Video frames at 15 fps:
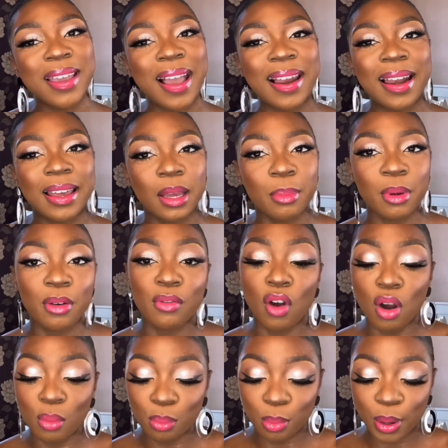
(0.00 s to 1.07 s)
I like a bit of
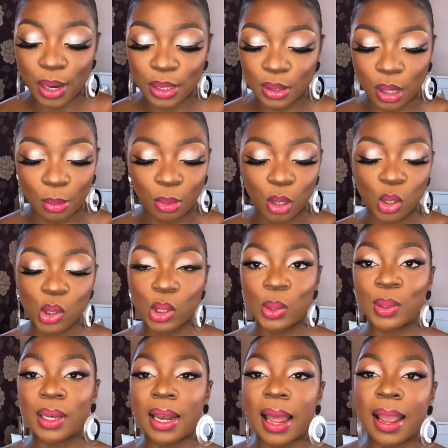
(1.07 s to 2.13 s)
ombre, so I'm going to
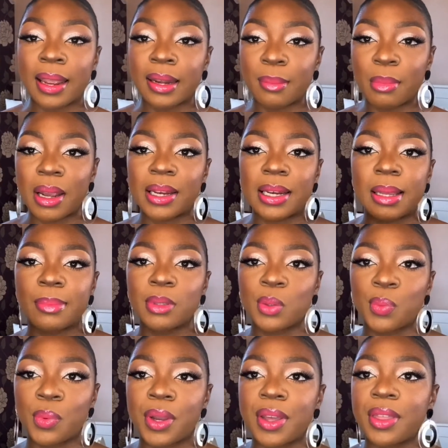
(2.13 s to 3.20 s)
line my lips
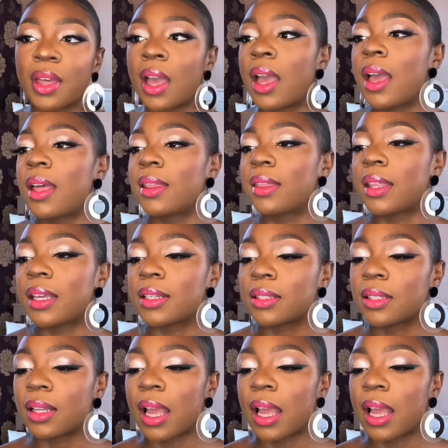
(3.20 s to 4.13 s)
with this